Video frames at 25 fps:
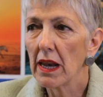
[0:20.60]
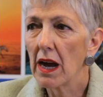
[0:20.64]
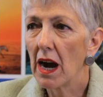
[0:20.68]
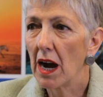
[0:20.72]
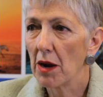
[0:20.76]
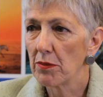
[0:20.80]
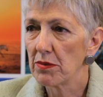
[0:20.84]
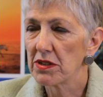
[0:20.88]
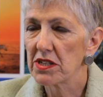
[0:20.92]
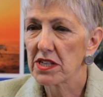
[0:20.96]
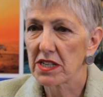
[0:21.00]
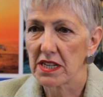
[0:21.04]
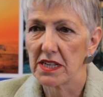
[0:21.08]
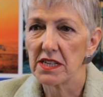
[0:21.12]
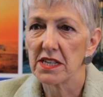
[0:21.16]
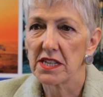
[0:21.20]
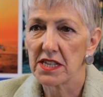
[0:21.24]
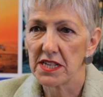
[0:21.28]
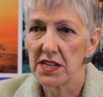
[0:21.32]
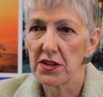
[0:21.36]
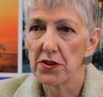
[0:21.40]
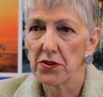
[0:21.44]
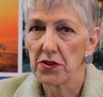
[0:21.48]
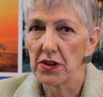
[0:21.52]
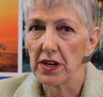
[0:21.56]
I was
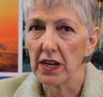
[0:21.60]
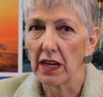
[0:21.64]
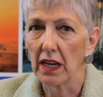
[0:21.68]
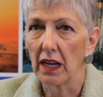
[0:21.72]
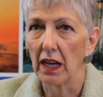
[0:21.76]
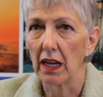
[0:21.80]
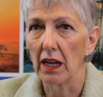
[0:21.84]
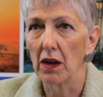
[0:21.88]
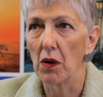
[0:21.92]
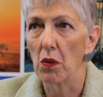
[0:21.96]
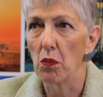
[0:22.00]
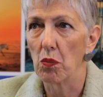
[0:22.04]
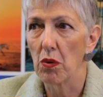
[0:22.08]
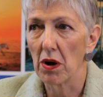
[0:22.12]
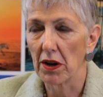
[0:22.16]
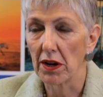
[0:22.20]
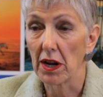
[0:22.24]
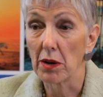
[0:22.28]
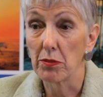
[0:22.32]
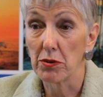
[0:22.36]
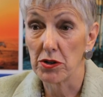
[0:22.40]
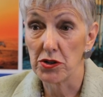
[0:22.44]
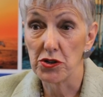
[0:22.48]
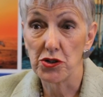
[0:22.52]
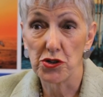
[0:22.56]
considering what I
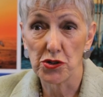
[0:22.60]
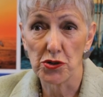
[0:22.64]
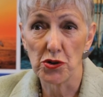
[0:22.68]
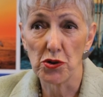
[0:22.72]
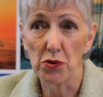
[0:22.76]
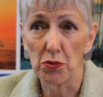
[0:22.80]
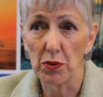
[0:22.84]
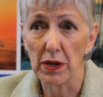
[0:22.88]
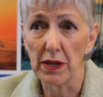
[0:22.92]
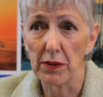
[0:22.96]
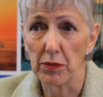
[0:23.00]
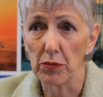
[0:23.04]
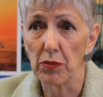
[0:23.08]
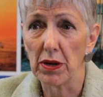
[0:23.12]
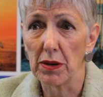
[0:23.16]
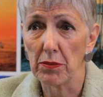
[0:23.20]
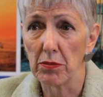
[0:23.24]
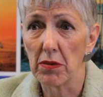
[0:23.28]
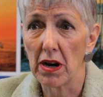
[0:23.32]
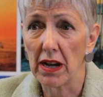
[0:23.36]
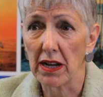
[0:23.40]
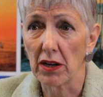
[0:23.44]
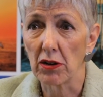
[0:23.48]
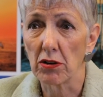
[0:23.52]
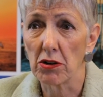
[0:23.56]
would do when
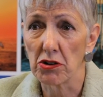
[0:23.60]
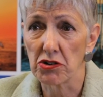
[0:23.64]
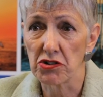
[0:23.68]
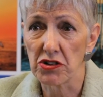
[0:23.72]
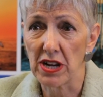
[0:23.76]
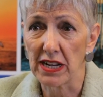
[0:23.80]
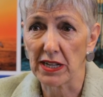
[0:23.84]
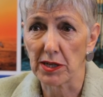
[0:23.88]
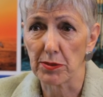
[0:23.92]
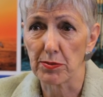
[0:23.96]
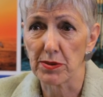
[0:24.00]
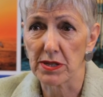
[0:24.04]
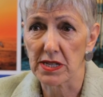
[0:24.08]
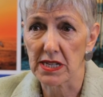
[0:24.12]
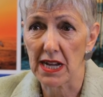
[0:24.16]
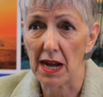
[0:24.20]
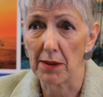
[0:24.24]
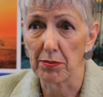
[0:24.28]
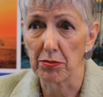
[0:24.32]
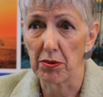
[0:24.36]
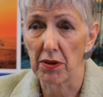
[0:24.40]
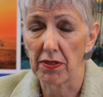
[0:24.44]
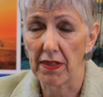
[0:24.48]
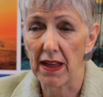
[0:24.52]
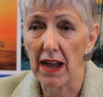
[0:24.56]
my contract was
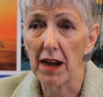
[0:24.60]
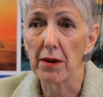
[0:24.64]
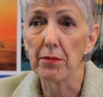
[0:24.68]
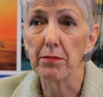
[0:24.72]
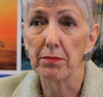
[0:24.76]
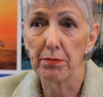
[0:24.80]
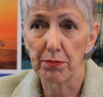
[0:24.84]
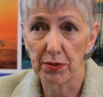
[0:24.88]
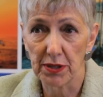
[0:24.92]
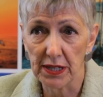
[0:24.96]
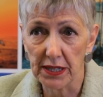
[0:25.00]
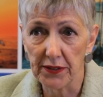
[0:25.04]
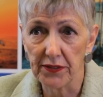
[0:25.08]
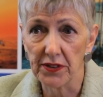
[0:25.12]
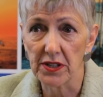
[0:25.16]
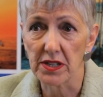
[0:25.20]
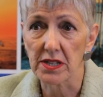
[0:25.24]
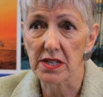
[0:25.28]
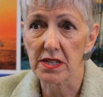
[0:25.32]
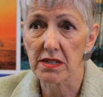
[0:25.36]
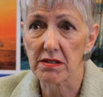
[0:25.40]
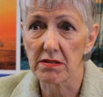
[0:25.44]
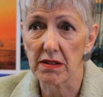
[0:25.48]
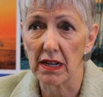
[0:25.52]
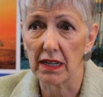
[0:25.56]
up with our
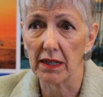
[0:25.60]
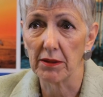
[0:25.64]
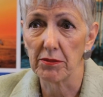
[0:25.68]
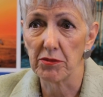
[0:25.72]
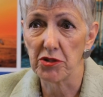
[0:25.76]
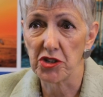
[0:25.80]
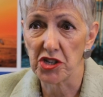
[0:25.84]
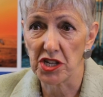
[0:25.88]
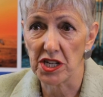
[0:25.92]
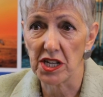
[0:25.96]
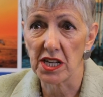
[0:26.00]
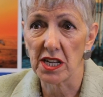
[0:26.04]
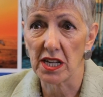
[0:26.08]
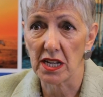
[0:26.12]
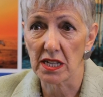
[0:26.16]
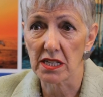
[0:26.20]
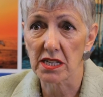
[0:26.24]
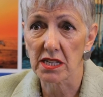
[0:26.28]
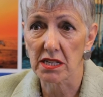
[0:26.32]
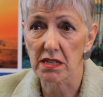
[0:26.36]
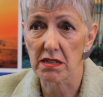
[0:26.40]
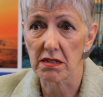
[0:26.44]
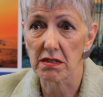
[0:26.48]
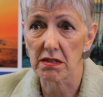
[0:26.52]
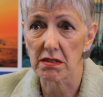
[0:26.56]
previous
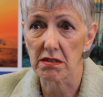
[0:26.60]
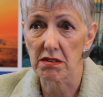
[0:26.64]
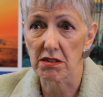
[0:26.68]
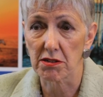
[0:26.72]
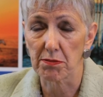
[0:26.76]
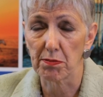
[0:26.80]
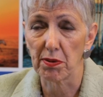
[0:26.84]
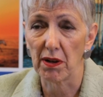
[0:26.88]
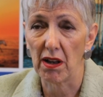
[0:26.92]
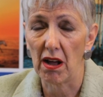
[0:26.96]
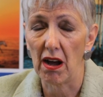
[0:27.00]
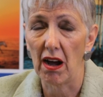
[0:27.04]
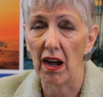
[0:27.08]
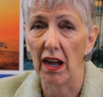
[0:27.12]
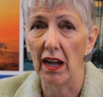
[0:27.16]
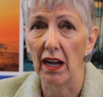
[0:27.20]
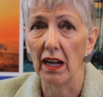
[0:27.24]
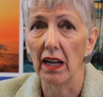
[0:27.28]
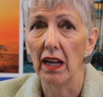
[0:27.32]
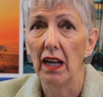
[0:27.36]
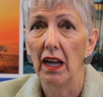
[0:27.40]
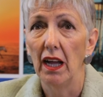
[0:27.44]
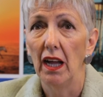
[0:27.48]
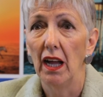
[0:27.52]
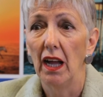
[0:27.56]
GDS
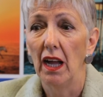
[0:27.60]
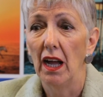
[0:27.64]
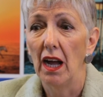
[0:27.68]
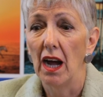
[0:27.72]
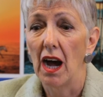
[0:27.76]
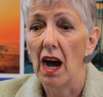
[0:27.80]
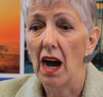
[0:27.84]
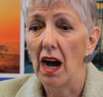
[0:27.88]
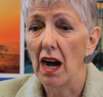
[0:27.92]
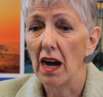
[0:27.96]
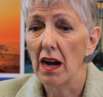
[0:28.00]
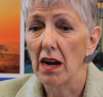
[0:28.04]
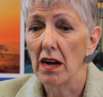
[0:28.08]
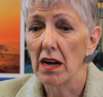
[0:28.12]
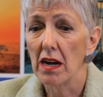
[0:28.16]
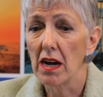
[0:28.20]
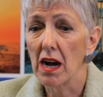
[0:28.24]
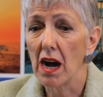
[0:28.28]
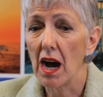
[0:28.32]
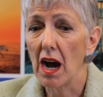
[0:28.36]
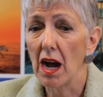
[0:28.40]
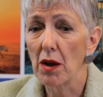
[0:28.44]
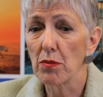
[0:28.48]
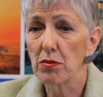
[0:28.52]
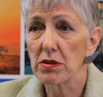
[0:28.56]
supplier,
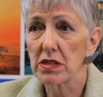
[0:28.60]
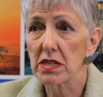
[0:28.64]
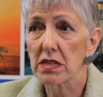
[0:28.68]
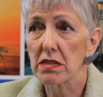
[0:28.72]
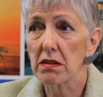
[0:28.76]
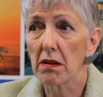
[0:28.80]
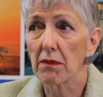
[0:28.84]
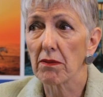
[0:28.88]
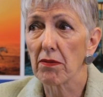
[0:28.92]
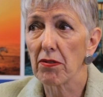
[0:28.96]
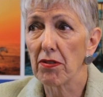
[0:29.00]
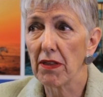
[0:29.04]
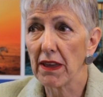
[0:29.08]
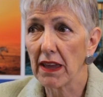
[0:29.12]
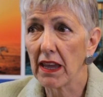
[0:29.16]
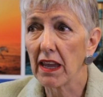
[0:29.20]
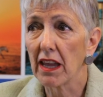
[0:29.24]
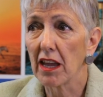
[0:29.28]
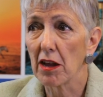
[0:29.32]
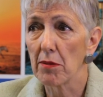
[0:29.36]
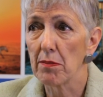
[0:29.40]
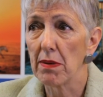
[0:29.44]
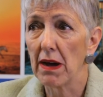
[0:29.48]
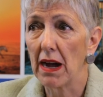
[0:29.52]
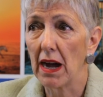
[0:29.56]
I was
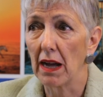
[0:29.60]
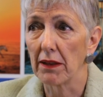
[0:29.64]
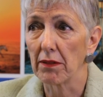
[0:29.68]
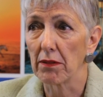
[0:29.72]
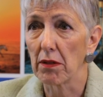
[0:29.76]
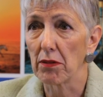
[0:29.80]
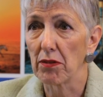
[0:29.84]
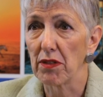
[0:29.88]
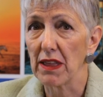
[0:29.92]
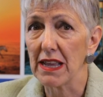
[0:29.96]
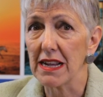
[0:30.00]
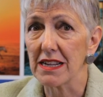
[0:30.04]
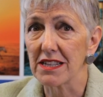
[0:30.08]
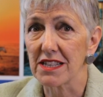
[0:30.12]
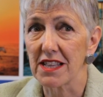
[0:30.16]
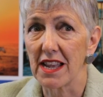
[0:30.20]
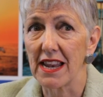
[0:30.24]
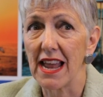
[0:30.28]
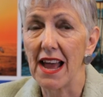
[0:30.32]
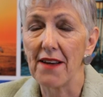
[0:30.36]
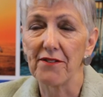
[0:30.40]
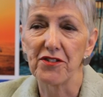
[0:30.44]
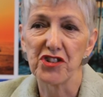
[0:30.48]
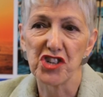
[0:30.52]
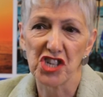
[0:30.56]
thinking about the things that
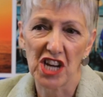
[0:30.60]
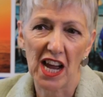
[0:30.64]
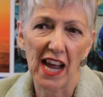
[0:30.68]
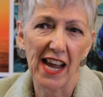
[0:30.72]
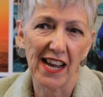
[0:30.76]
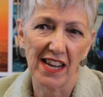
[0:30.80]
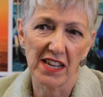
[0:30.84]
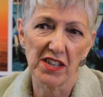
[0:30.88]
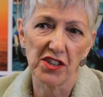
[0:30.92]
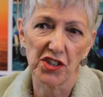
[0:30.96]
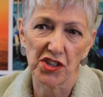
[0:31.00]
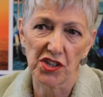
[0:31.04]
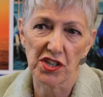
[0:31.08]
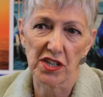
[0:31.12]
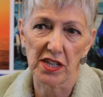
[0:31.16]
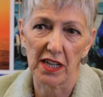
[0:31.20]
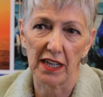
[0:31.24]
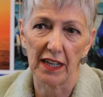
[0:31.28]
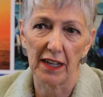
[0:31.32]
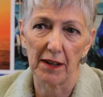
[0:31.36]
have changed